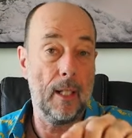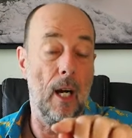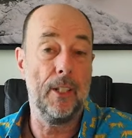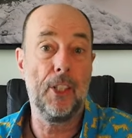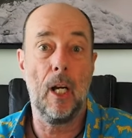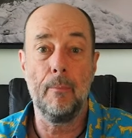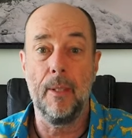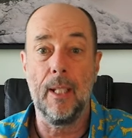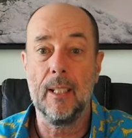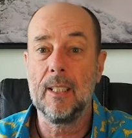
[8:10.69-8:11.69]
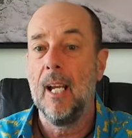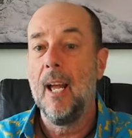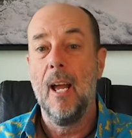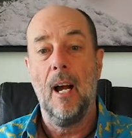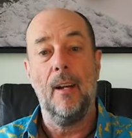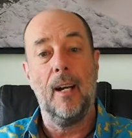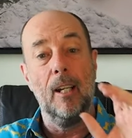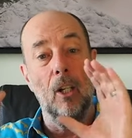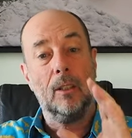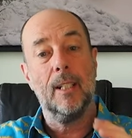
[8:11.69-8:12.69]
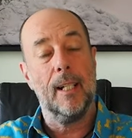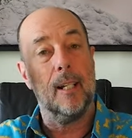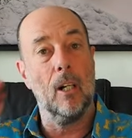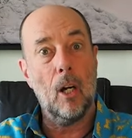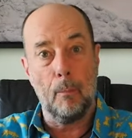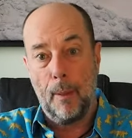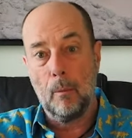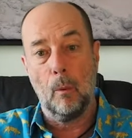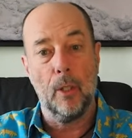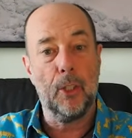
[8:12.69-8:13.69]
guide showed me this, and I looked at it, and a lot of people were